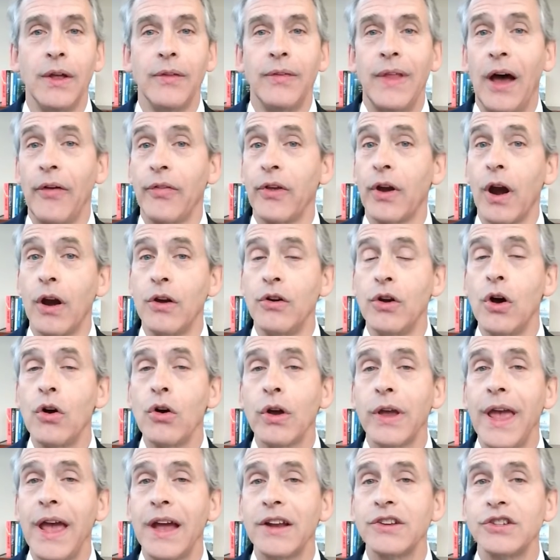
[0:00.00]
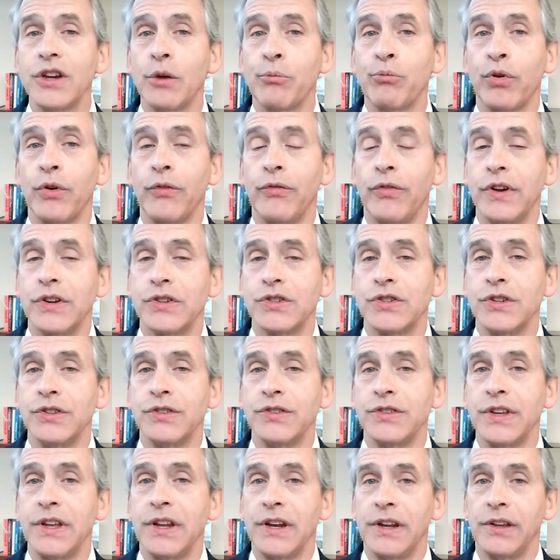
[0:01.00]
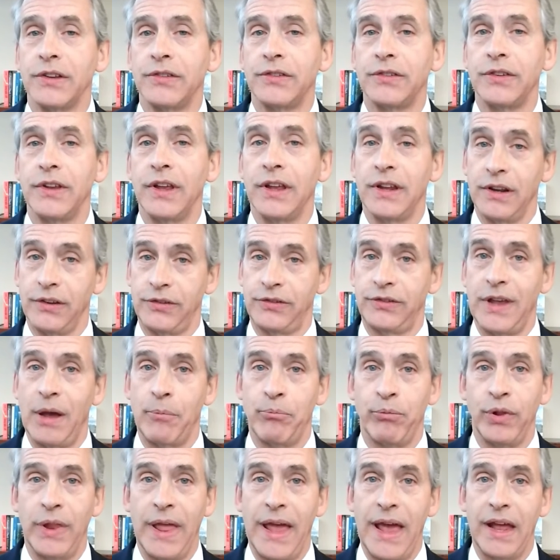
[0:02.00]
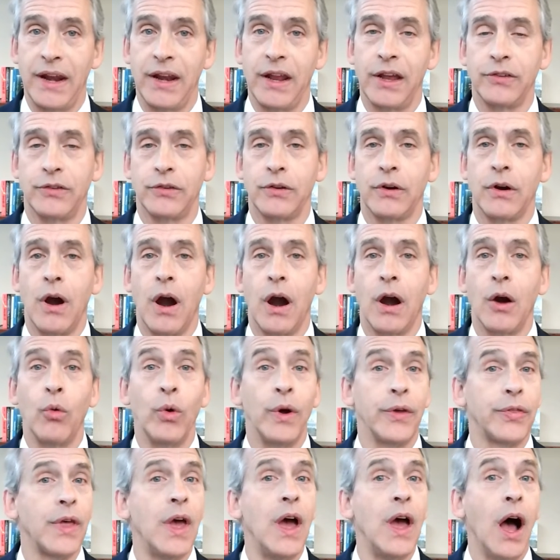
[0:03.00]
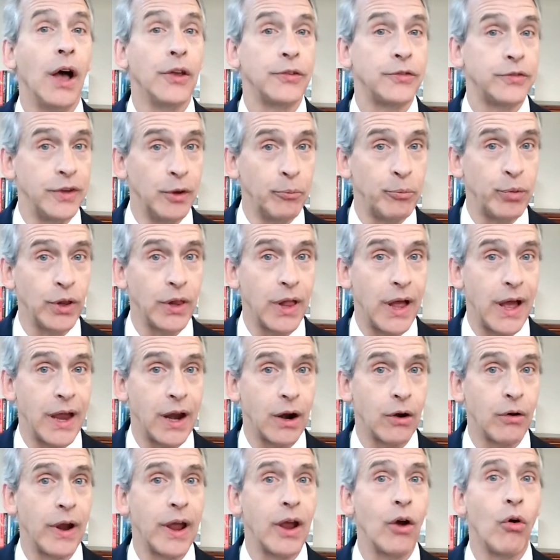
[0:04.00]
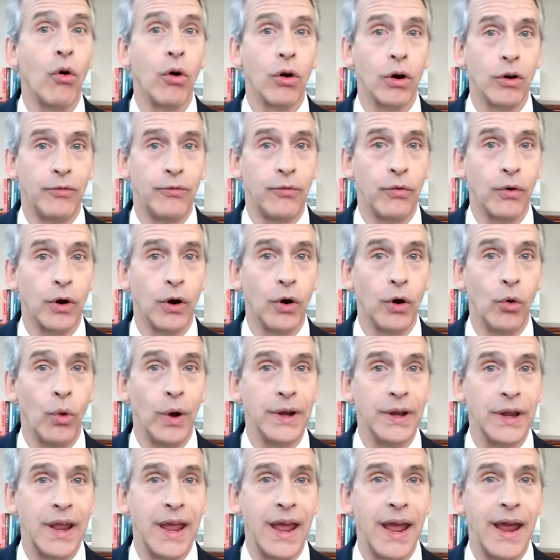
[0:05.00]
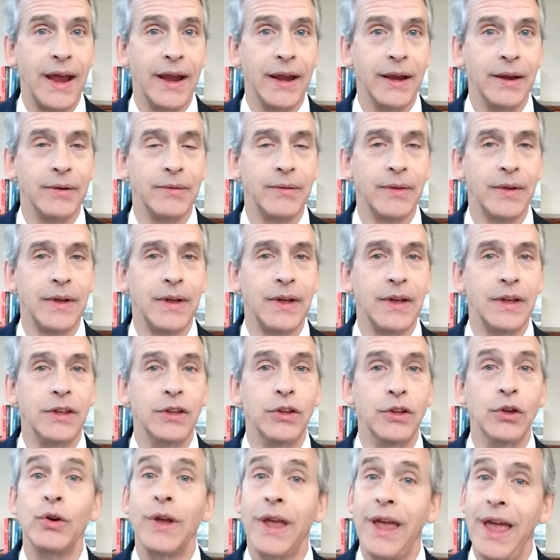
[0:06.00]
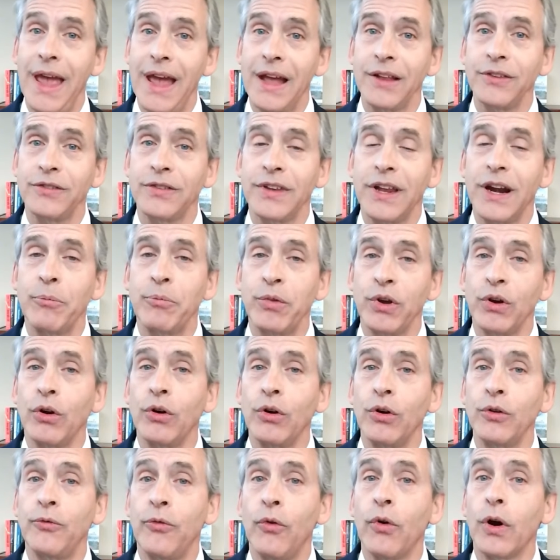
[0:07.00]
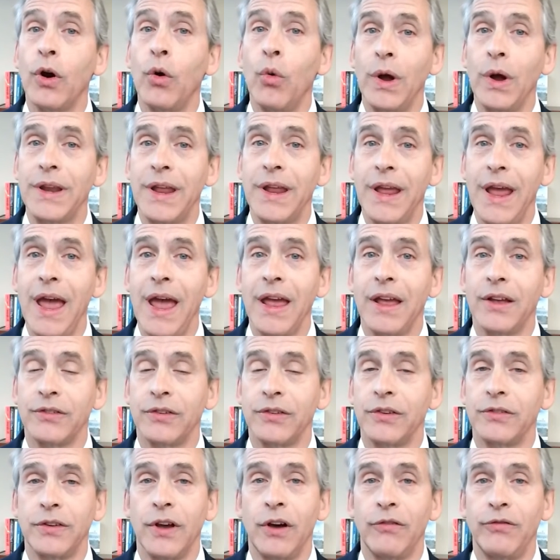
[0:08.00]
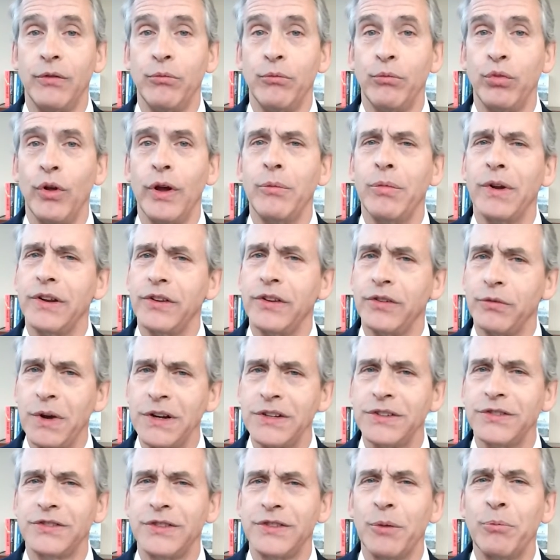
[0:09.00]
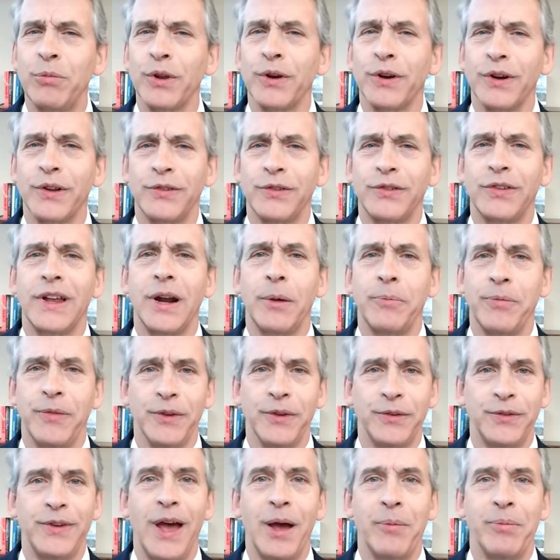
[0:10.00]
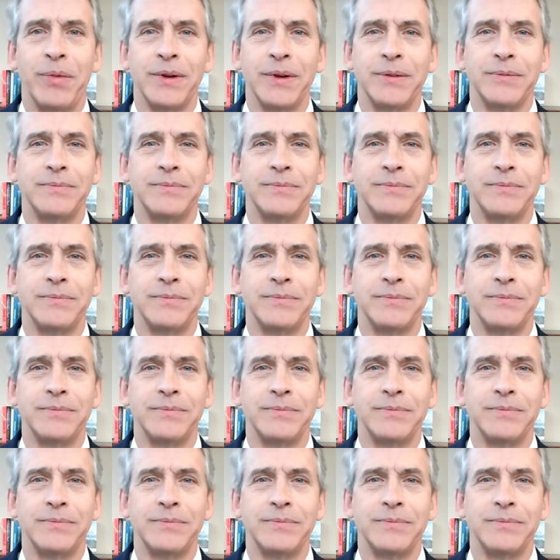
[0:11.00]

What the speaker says: Now, there are no catch-up provisions in a SEP plan as there are with a simple IRA or a 401k. You can set up your own 401k as a self-employed, but it's much simpler to set up the SEP.